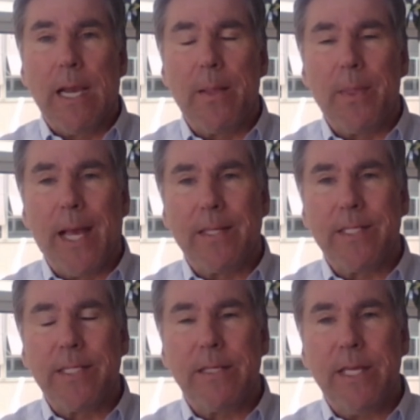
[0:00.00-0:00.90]
And
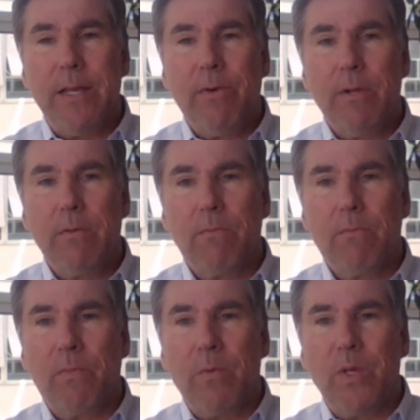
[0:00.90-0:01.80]
that's even
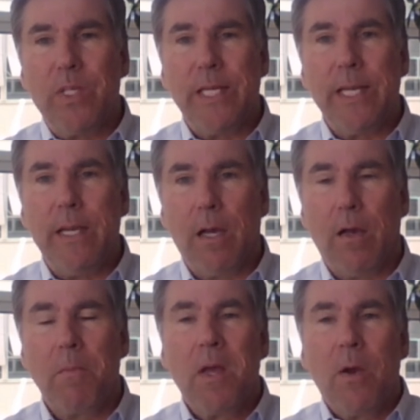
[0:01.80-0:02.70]
when we see
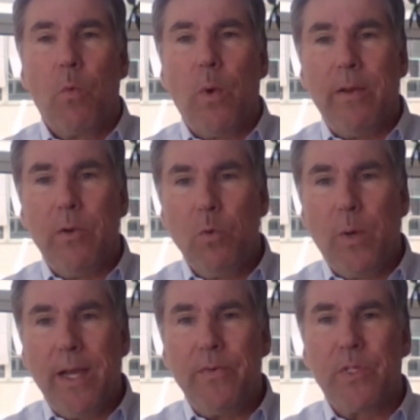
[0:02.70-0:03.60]
new
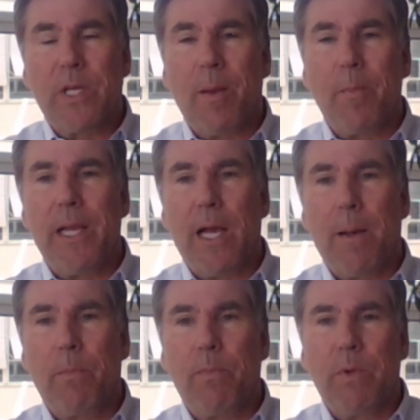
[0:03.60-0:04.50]
waves coming
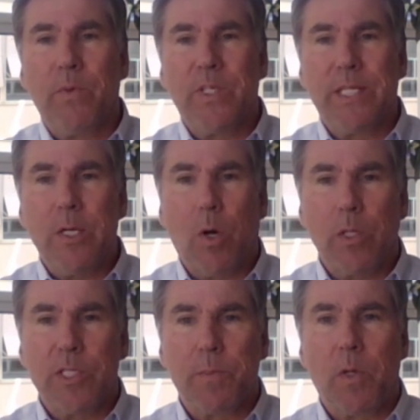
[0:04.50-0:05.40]
up, when we see
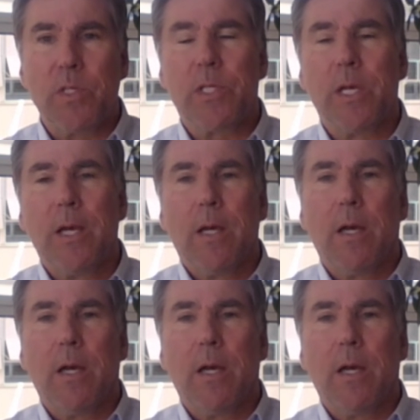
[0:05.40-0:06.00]
hotspots